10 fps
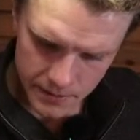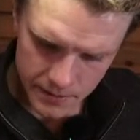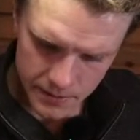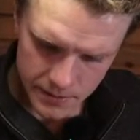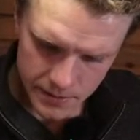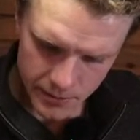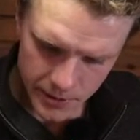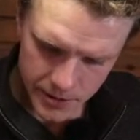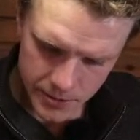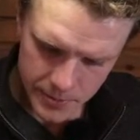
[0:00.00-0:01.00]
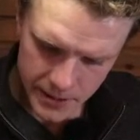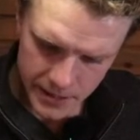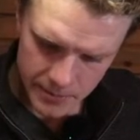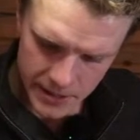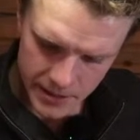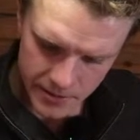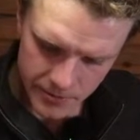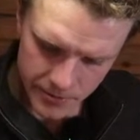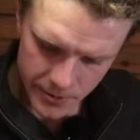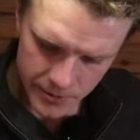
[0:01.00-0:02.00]
So I want it to be a little bit in a
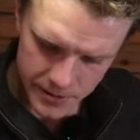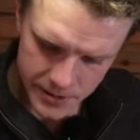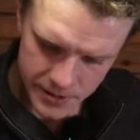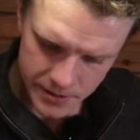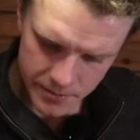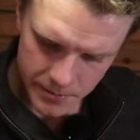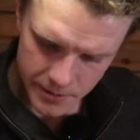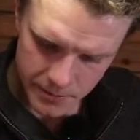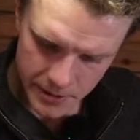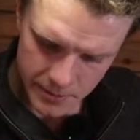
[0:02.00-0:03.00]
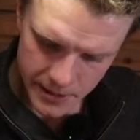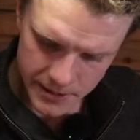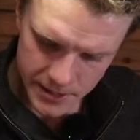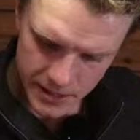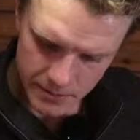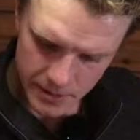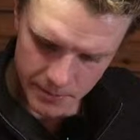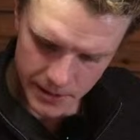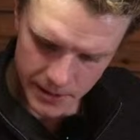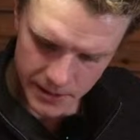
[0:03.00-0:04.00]
forest, but maybe I'll change my
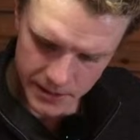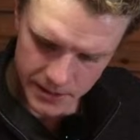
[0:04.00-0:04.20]
mind.